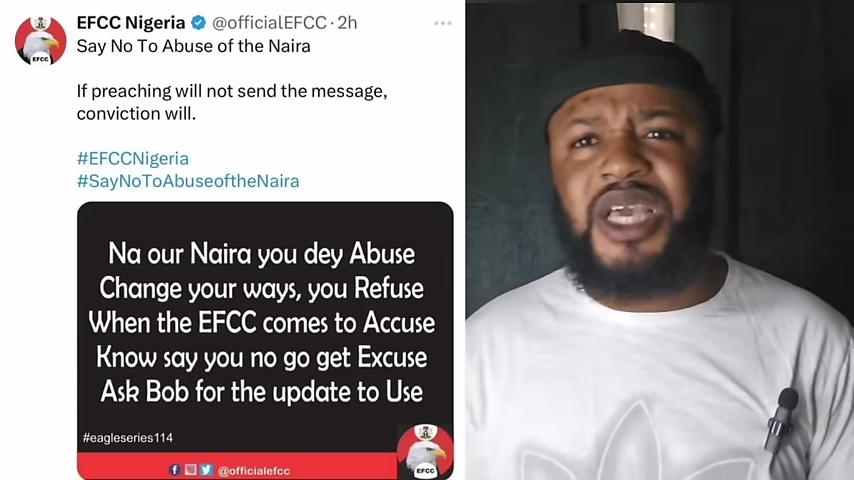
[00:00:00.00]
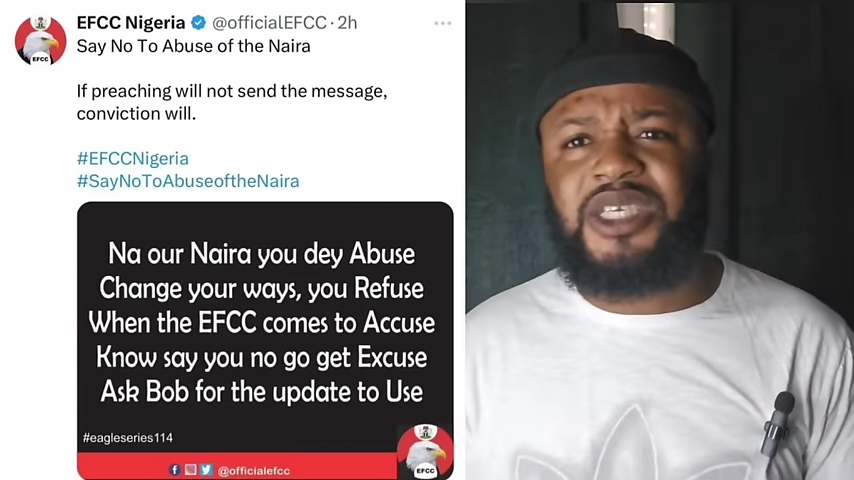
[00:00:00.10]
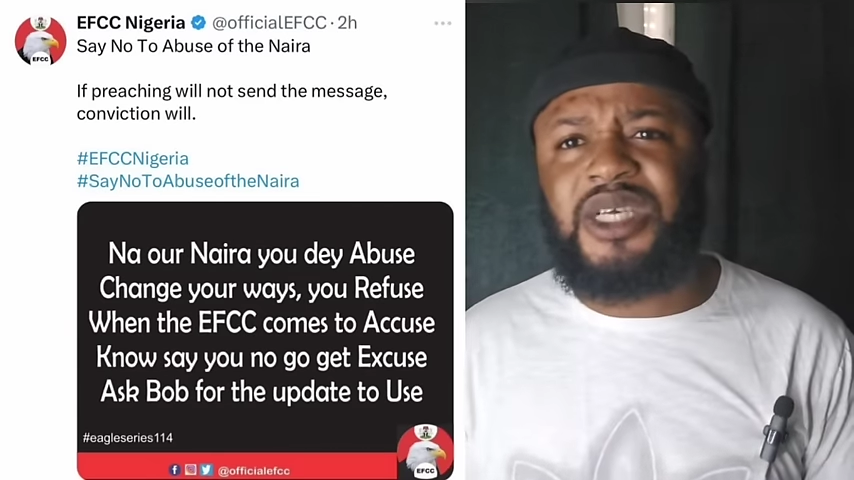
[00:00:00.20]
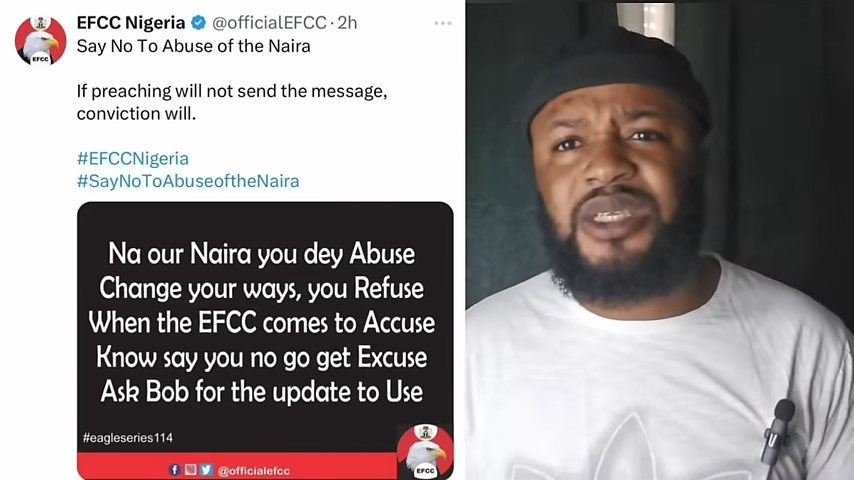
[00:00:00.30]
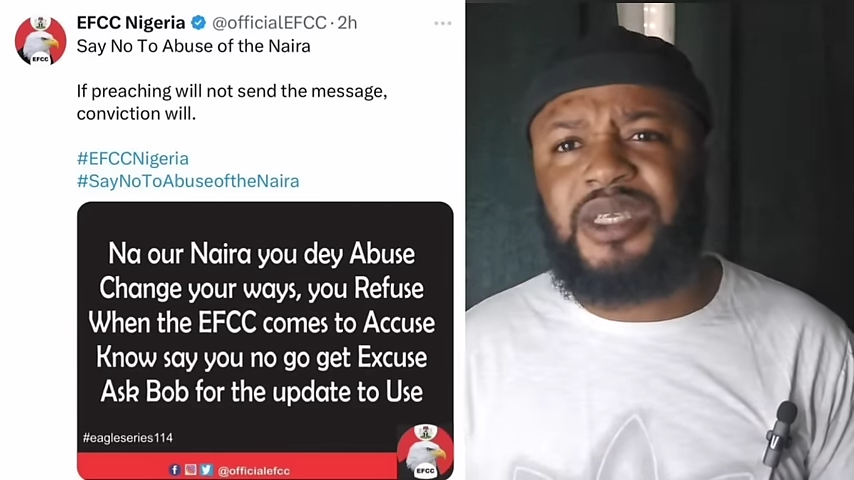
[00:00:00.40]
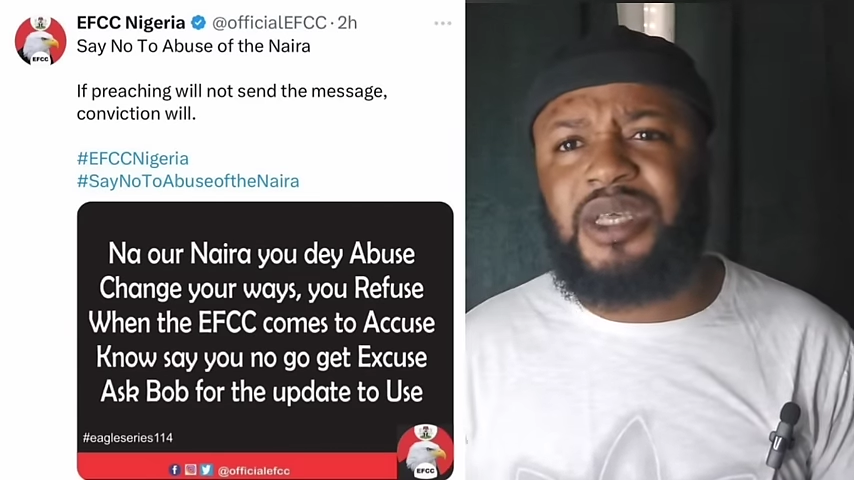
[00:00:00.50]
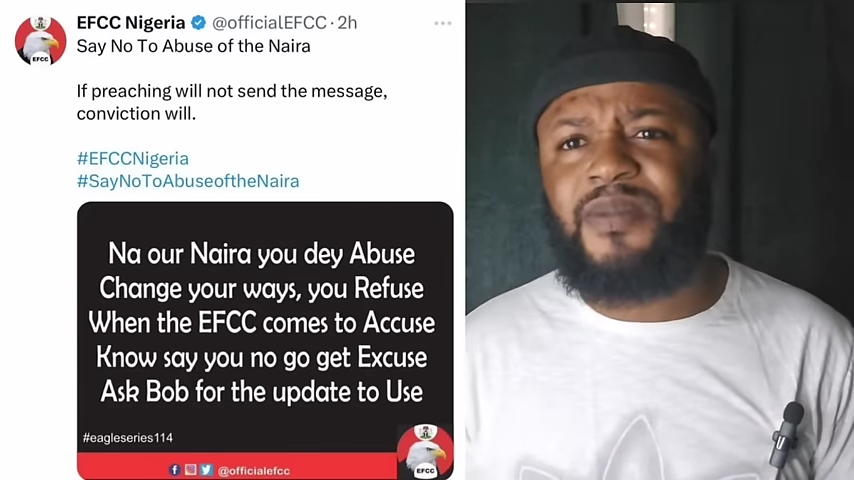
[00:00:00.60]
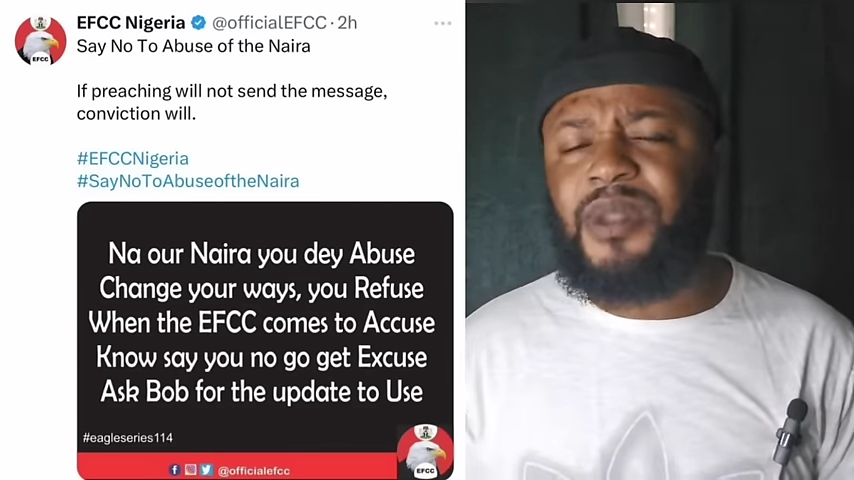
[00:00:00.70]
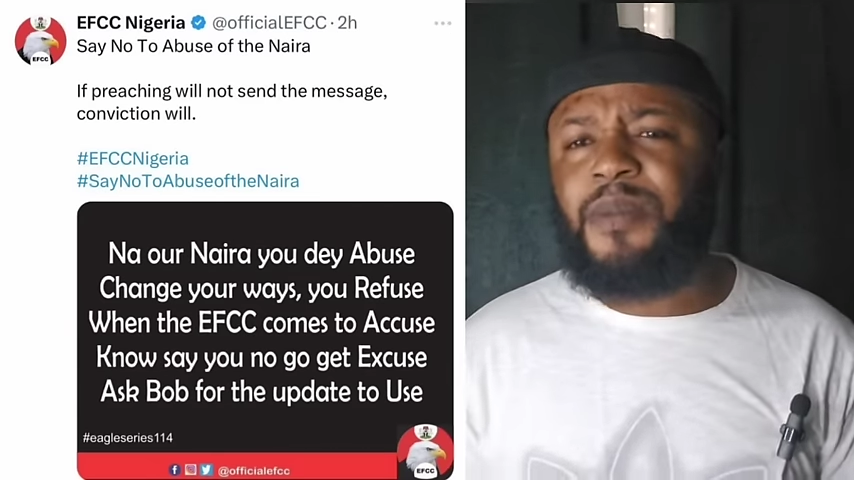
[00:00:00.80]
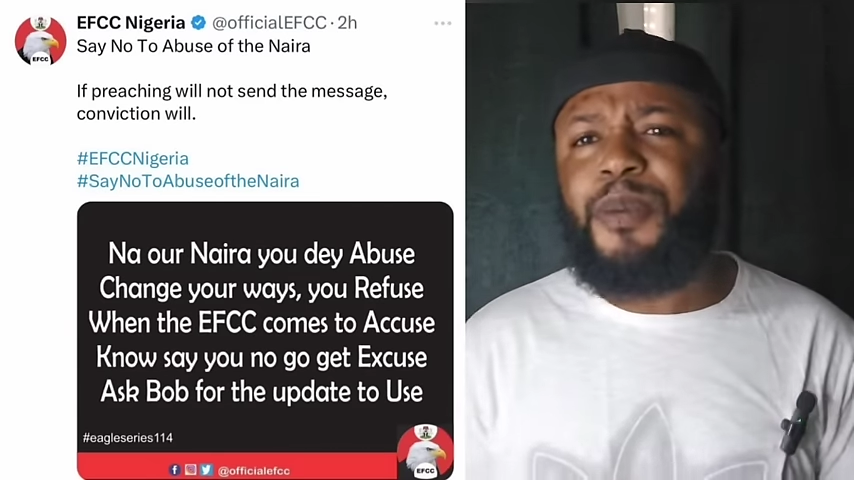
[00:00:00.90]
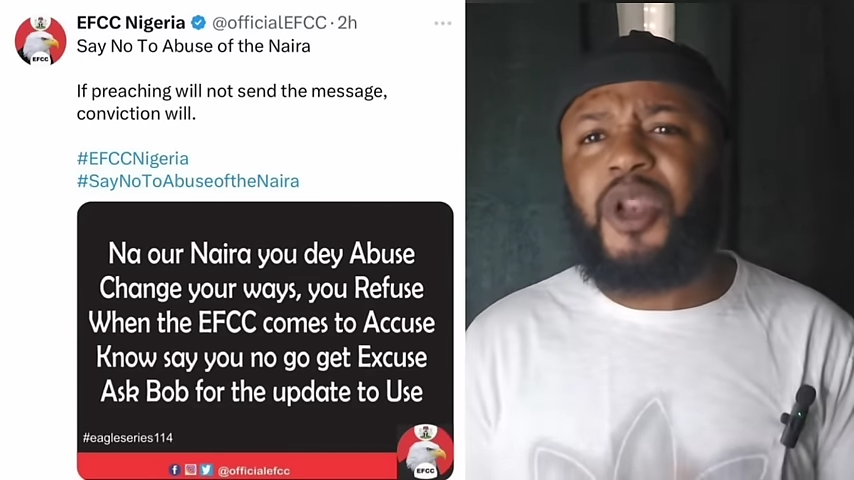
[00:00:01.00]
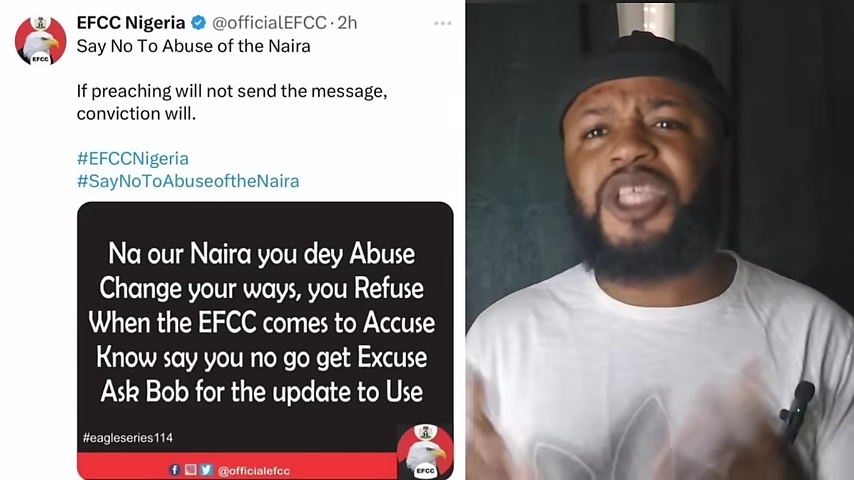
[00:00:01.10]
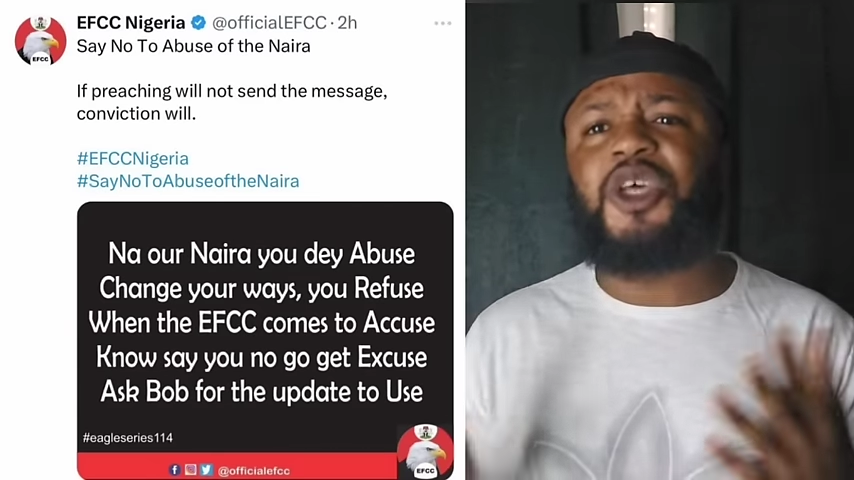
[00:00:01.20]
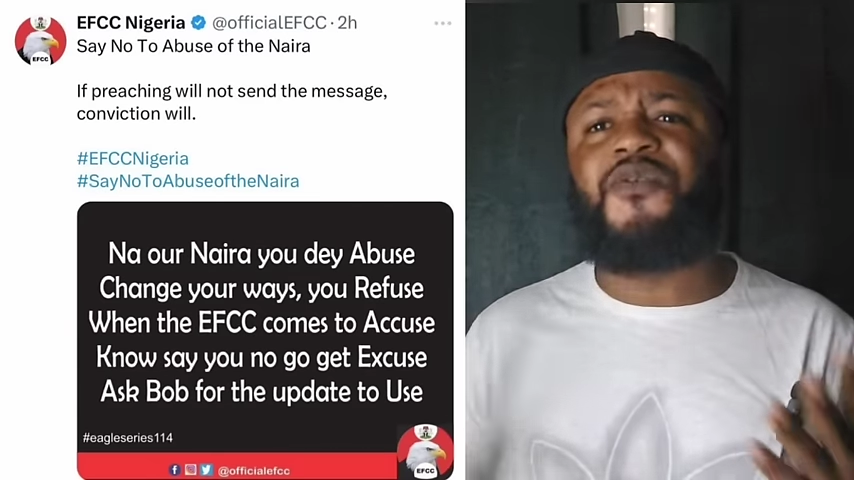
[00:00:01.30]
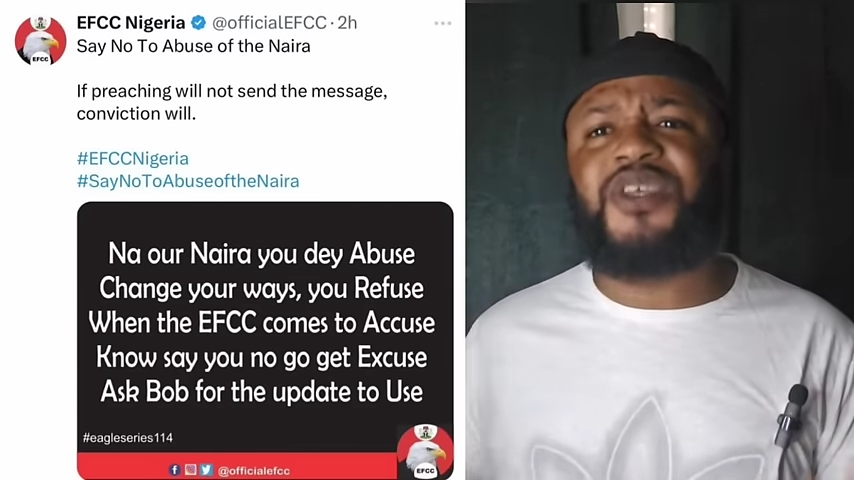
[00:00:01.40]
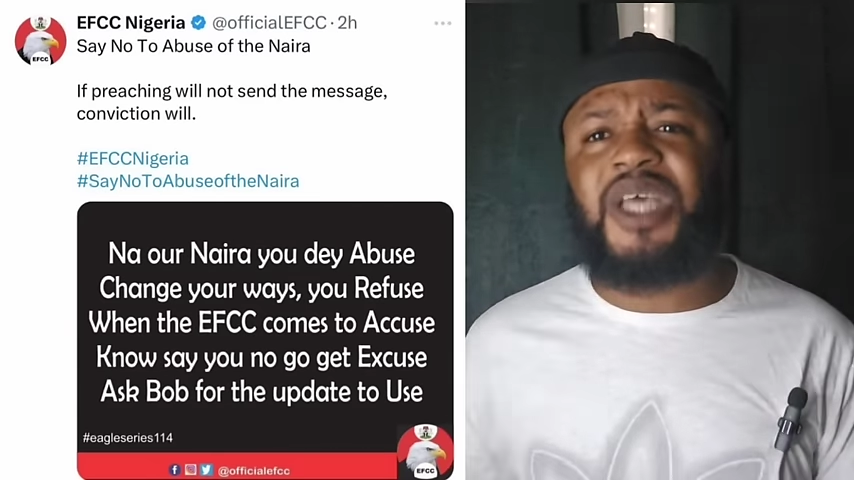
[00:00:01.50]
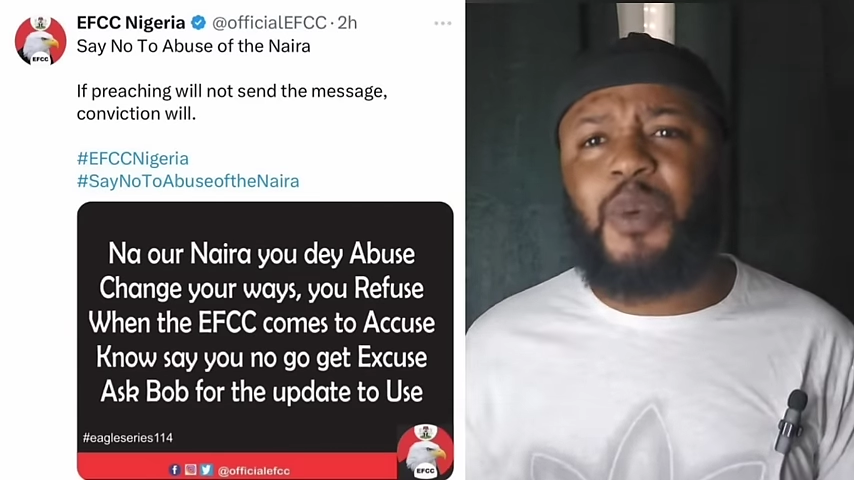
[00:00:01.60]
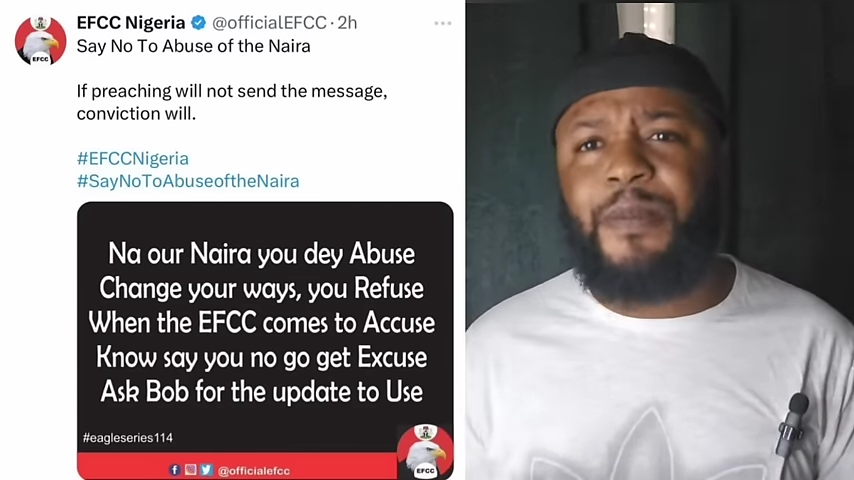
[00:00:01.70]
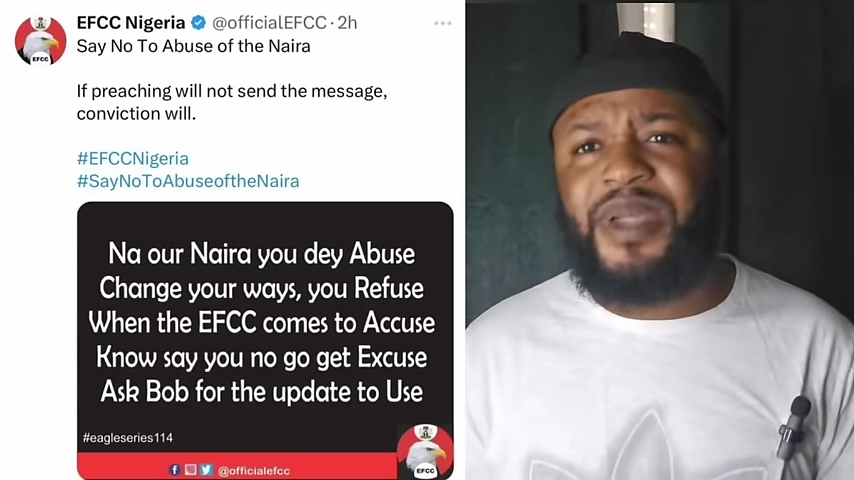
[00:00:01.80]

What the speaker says: agency. Police officer were